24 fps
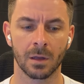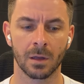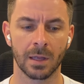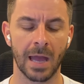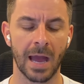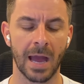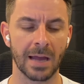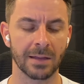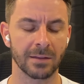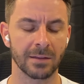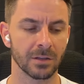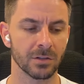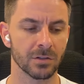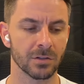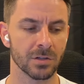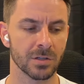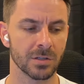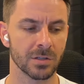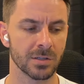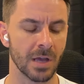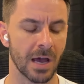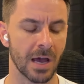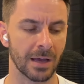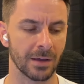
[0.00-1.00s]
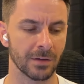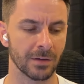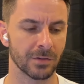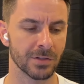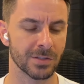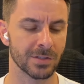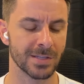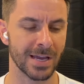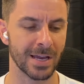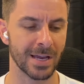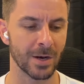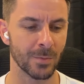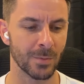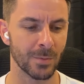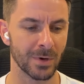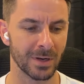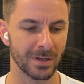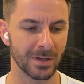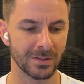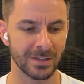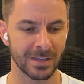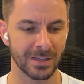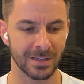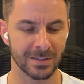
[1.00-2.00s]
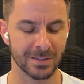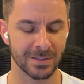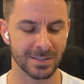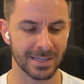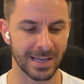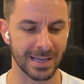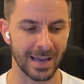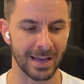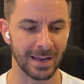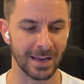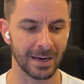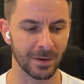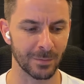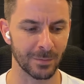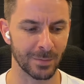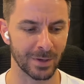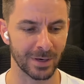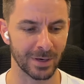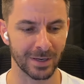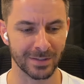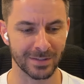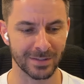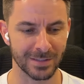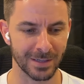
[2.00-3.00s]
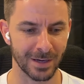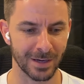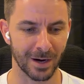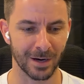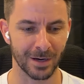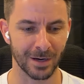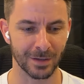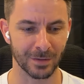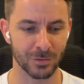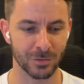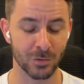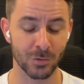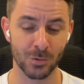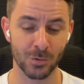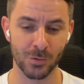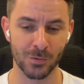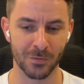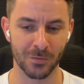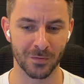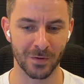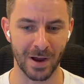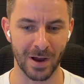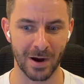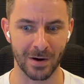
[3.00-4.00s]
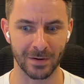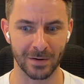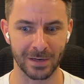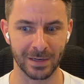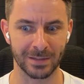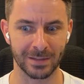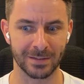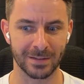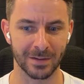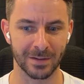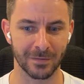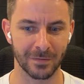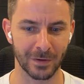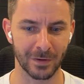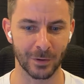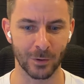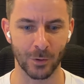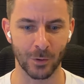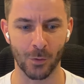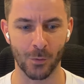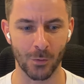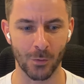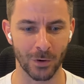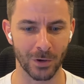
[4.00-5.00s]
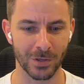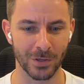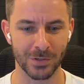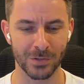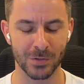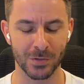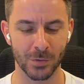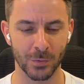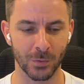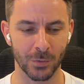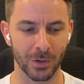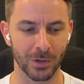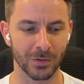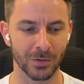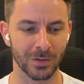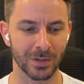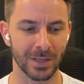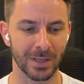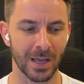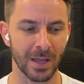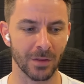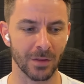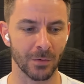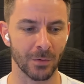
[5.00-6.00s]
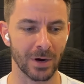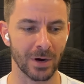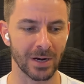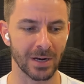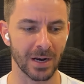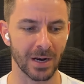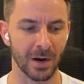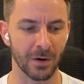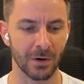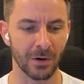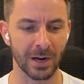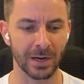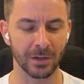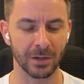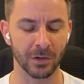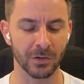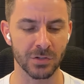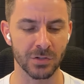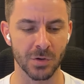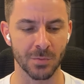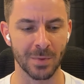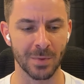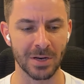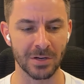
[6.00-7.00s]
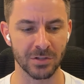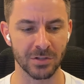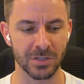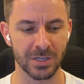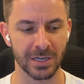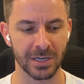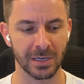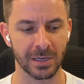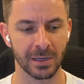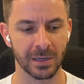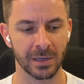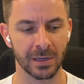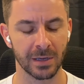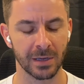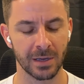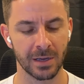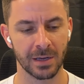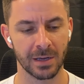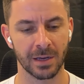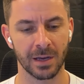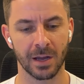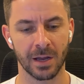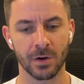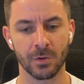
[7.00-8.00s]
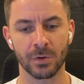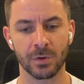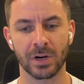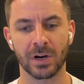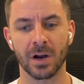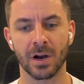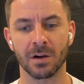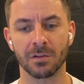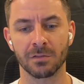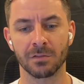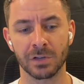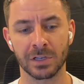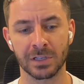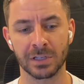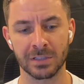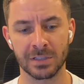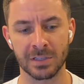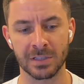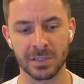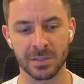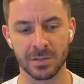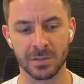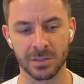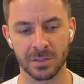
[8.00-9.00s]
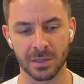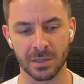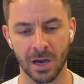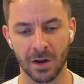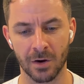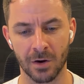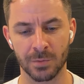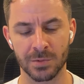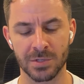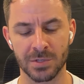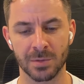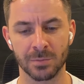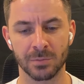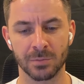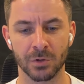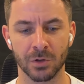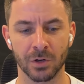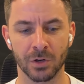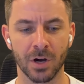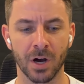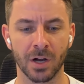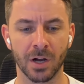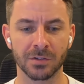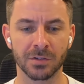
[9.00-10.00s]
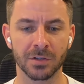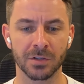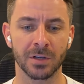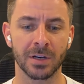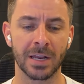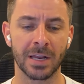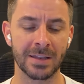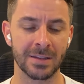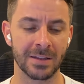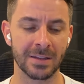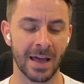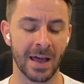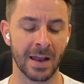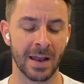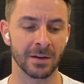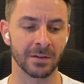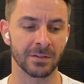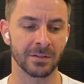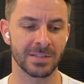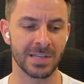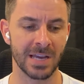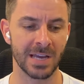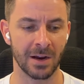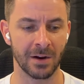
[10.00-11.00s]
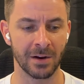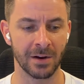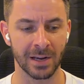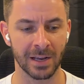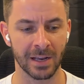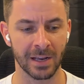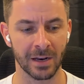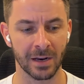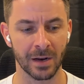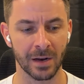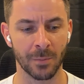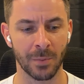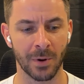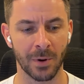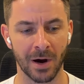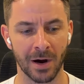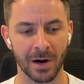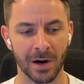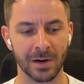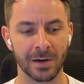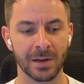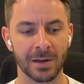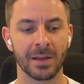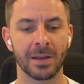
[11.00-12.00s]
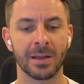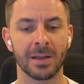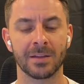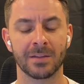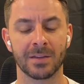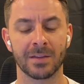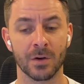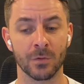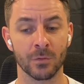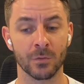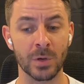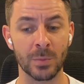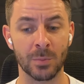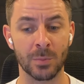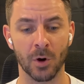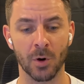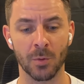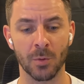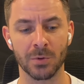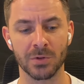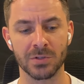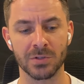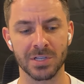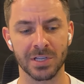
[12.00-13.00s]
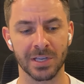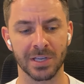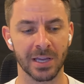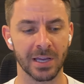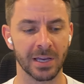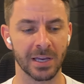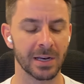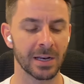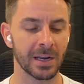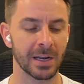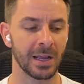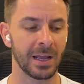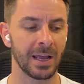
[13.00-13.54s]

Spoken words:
Yeah, I think sustainability and scalability are two very difficult words to work together right now, right? Because you're mentioning kind of recovering these 100% pure cotton and then tearing it apart, then repurposing it.